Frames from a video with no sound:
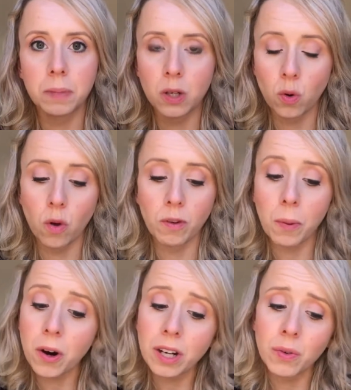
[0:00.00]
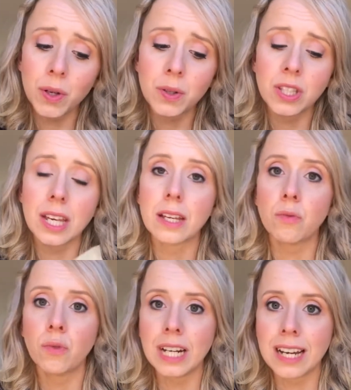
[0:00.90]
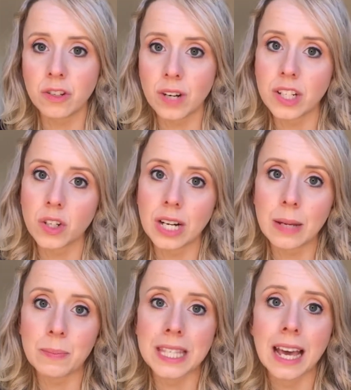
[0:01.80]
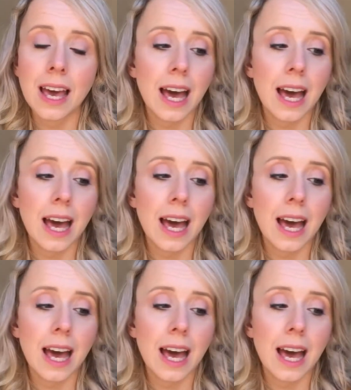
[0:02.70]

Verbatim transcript: but not overpowering rose. It really hydrates your lips.